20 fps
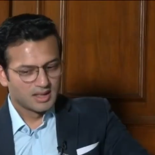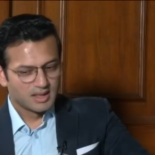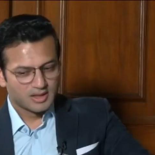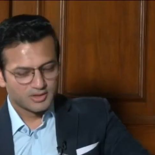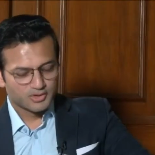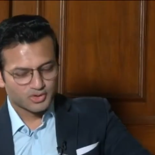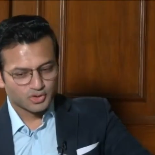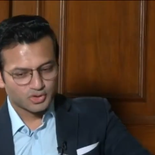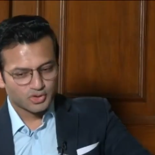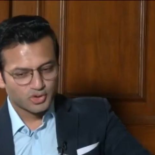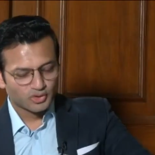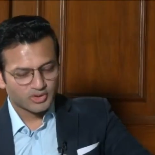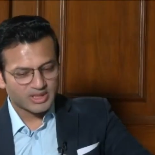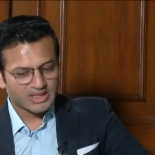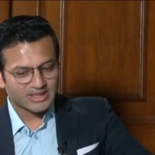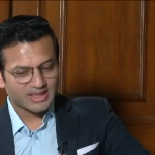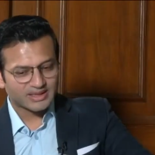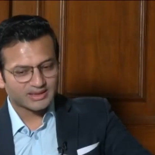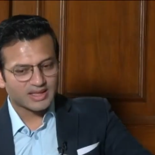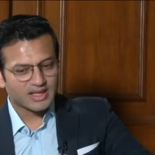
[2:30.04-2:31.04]
So do you
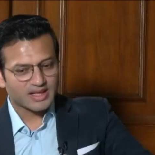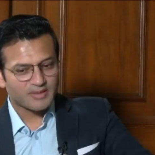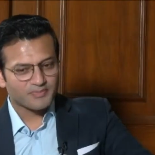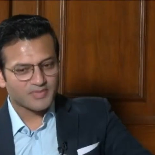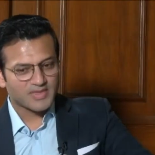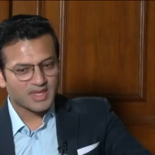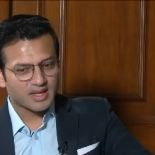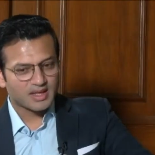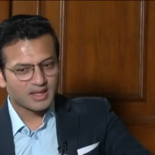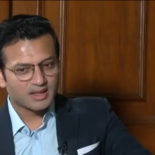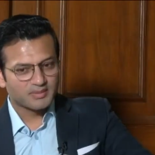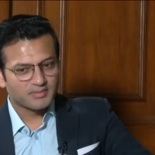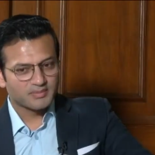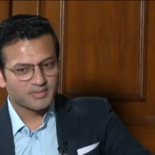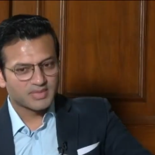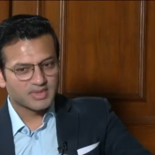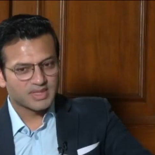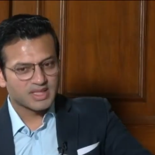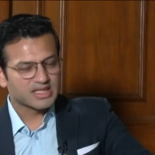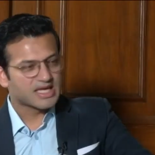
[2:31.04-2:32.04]
think that the
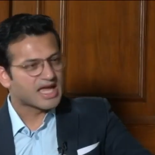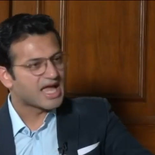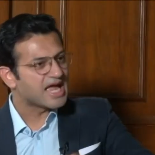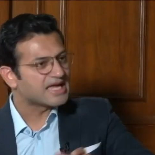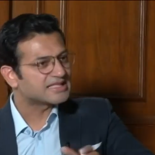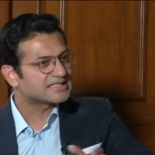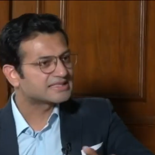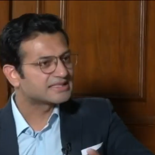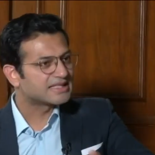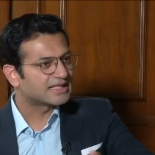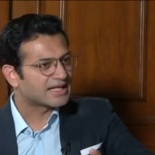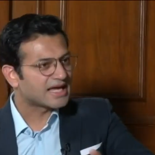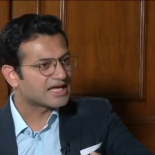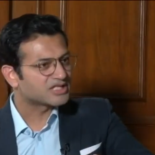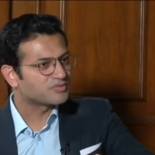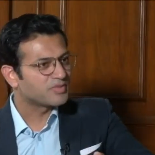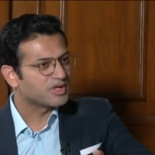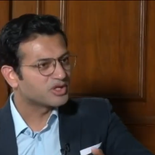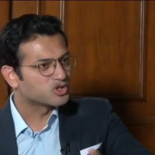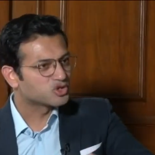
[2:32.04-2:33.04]
haste that
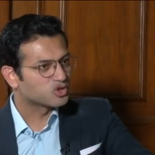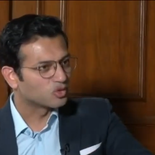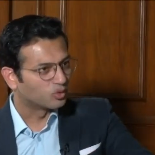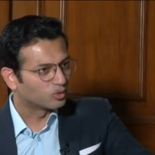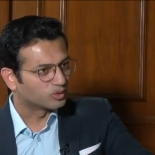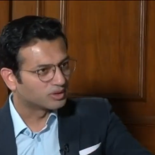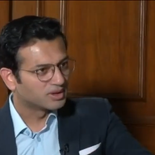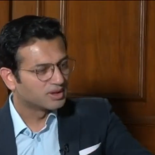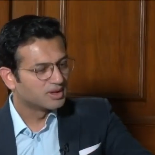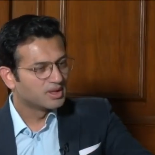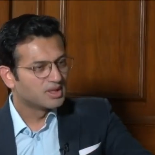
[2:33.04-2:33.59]
has been shown,